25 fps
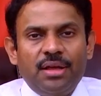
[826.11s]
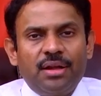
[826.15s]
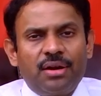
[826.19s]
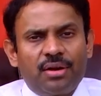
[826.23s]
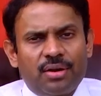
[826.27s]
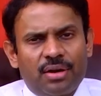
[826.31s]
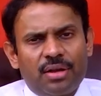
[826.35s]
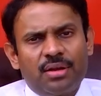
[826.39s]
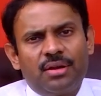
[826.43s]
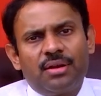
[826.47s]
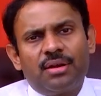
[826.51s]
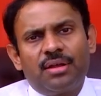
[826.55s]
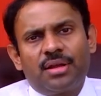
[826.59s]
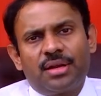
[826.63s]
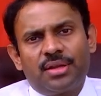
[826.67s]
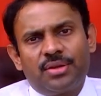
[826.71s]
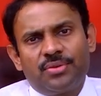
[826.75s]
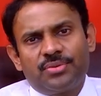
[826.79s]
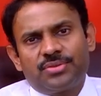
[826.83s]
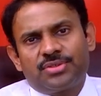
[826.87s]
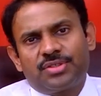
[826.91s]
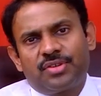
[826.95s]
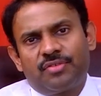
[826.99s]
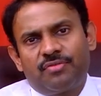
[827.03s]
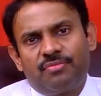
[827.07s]
Regular
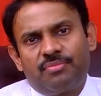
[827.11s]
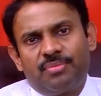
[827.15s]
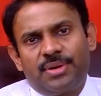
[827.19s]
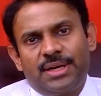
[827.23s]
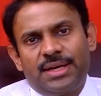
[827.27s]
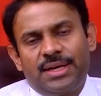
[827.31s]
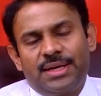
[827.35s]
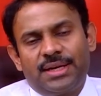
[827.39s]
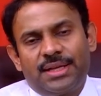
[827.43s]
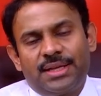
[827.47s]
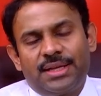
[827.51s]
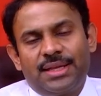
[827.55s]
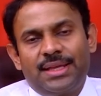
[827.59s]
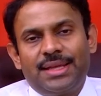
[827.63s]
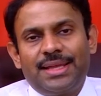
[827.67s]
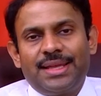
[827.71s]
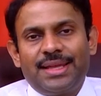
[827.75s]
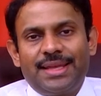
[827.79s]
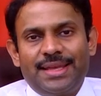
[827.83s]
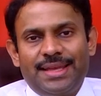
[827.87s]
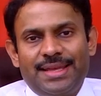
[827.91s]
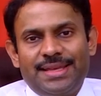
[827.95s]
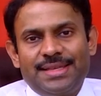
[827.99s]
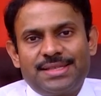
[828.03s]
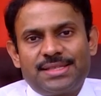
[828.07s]
use of belt
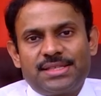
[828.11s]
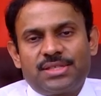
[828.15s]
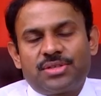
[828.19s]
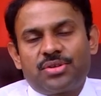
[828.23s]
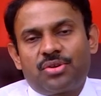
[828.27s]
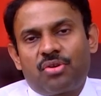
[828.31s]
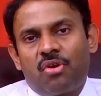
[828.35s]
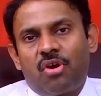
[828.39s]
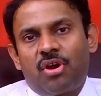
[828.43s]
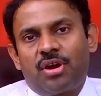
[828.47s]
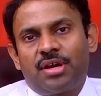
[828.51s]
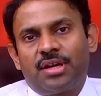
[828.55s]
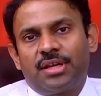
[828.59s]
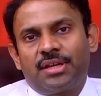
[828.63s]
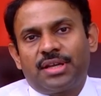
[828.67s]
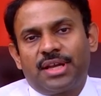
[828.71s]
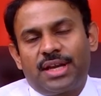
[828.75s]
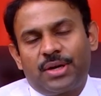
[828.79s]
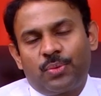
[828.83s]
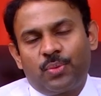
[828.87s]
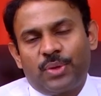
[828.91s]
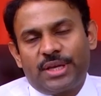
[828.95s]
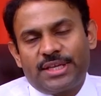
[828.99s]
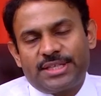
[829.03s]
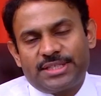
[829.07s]
is not
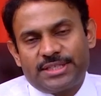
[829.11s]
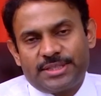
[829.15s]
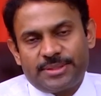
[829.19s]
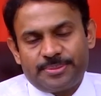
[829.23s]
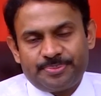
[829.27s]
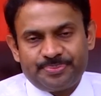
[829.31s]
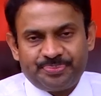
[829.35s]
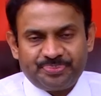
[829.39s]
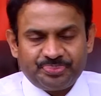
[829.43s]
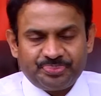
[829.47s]
advised.